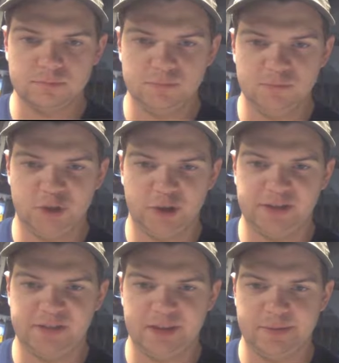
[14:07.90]
So you
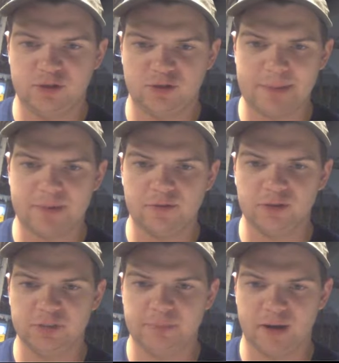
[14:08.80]
can see him in drop
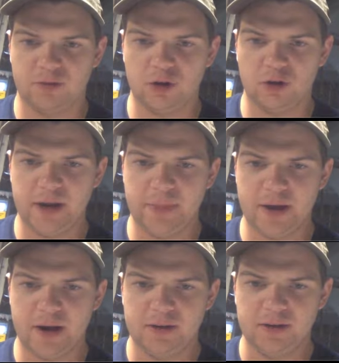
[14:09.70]
coverage and pick and roll right
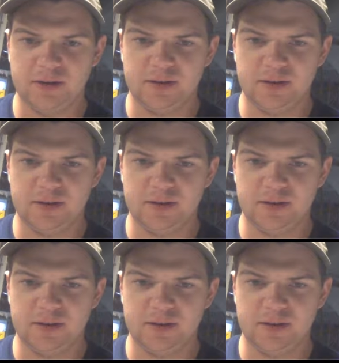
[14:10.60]
there.